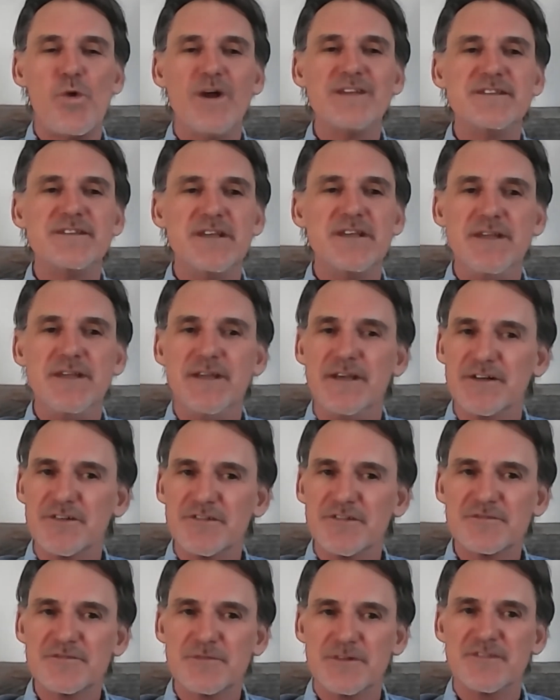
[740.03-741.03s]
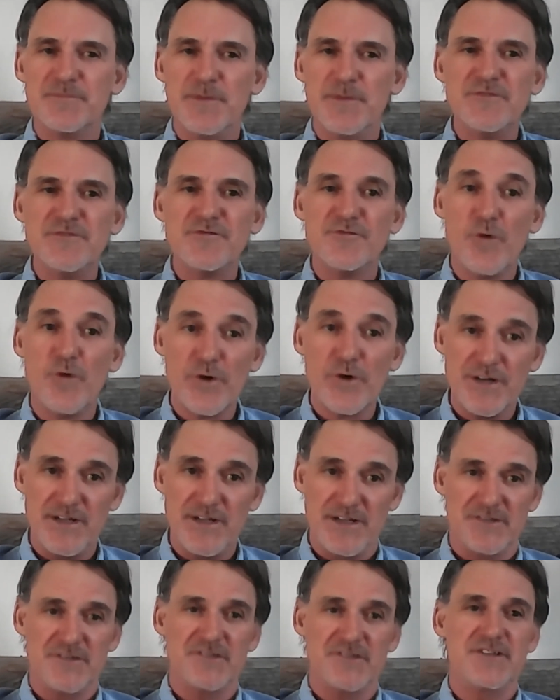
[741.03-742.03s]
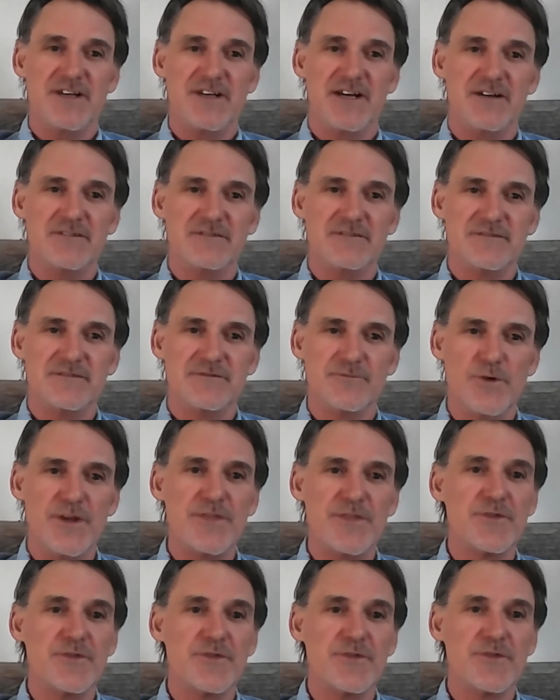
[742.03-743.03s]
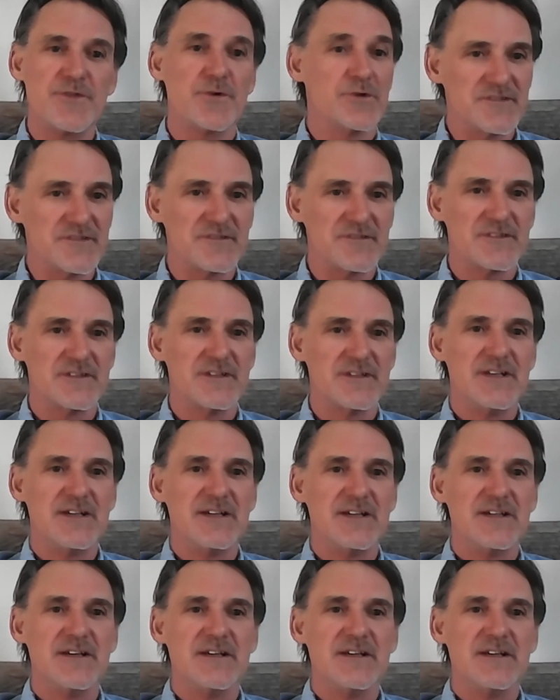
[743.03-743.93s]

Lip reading: 20 years, it's been 40 years now with horses,